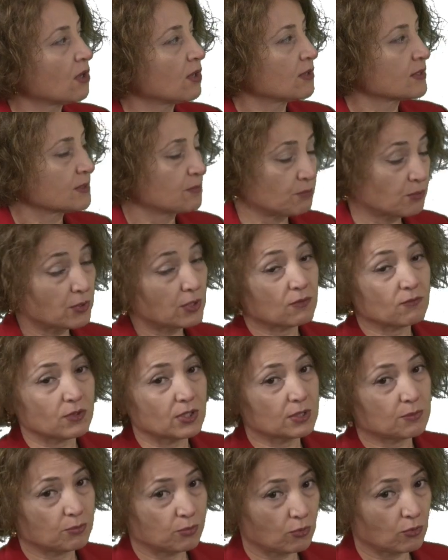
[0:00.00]
spring
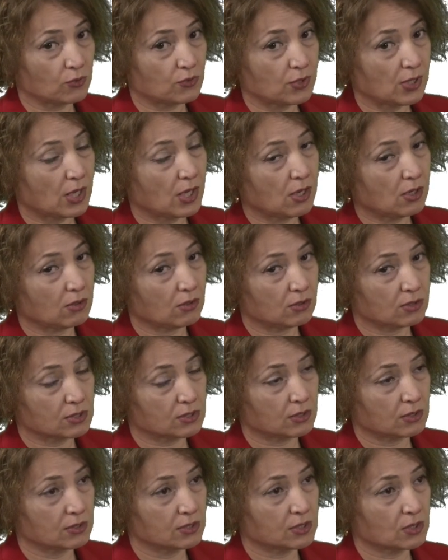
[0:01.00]
wheat protein
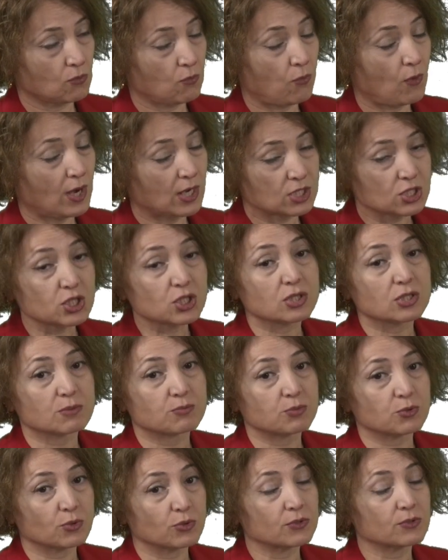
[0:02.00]
is the functional
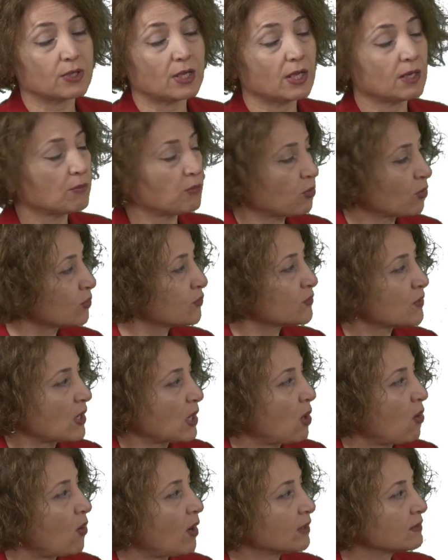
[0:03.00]
protein, protein
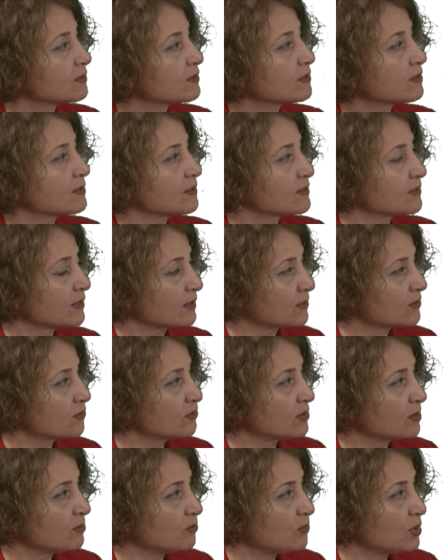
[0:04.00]
quality is
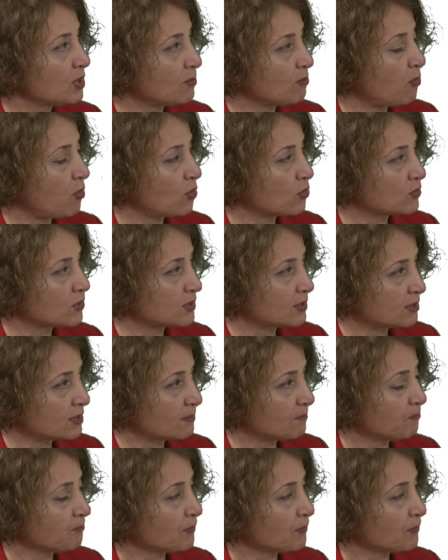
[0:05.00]
extremely important.